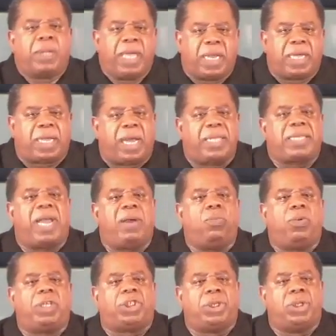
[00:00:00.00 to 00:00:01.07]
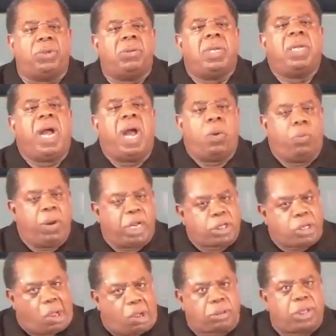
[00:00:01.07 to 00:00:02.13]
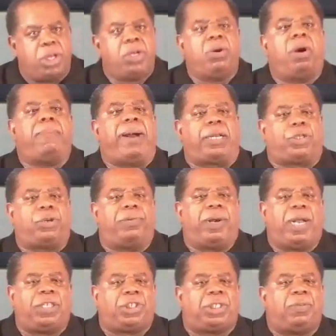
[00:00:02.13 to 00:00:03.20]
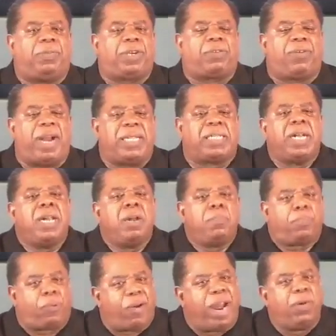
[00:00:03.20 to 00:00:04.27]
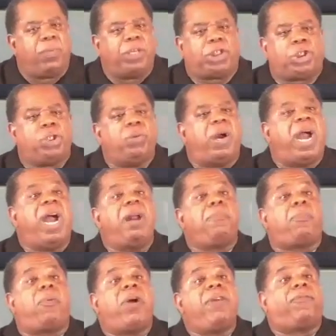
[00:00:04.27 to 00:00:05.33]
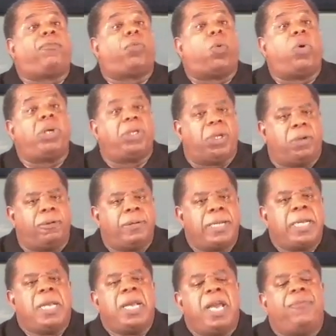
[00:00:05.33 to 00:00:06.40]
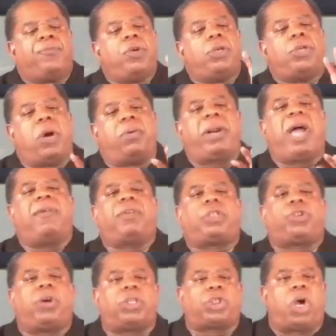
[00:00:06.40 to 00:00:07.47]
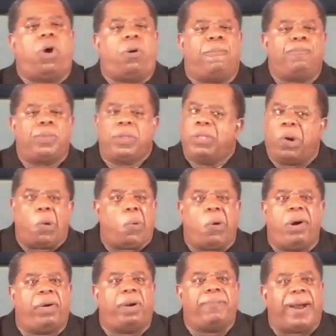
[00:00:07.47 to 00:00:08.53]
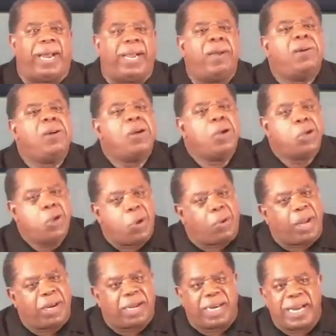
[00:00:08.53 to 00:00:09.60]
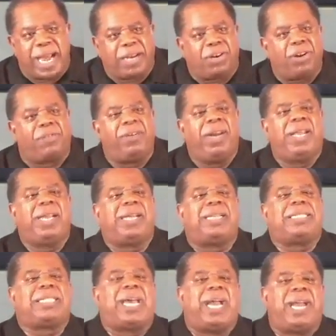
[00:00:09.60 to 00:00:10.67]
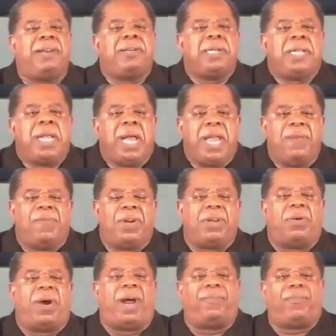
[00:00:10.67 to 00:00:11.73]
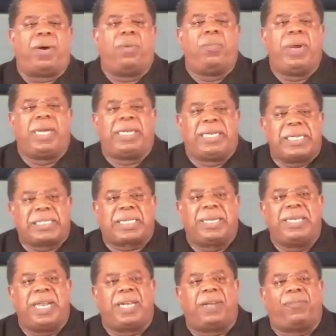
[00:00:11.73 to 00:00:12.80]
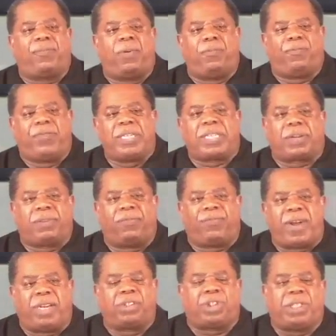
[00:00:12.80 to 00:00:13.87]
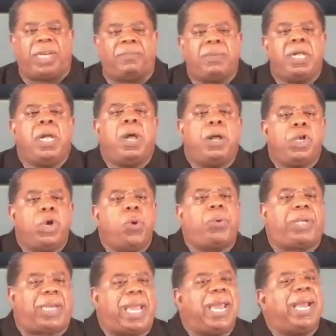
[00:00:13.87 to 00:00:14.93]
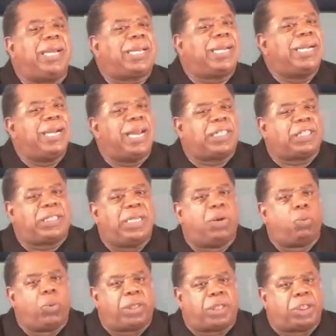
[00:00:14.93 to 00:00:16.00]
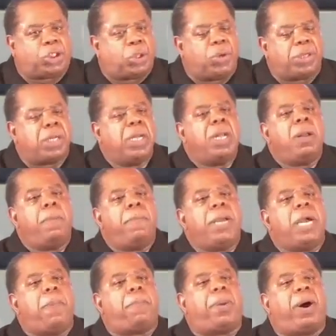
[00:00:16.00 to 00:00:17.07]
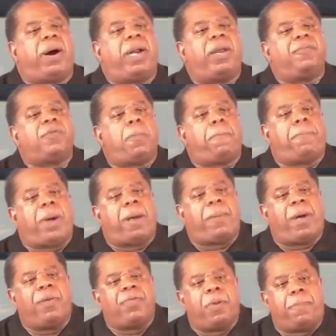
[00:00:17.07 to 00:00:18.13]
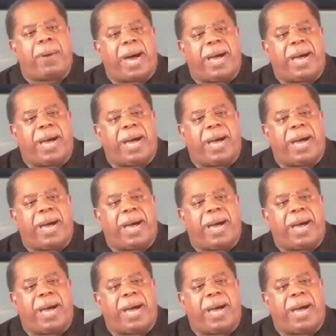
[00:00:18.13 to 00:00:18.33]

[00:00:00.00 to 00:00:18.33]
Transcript: get in contact with you, and we'll talk to you about your relationship with Christ, pray with you, and pray for you. If you don't have a church home, don't worry about it. You can connect to Greater Young Zion, even though I've, uh, we are disconnected from physical fellowship. You can connect still with the church, be a part of the of the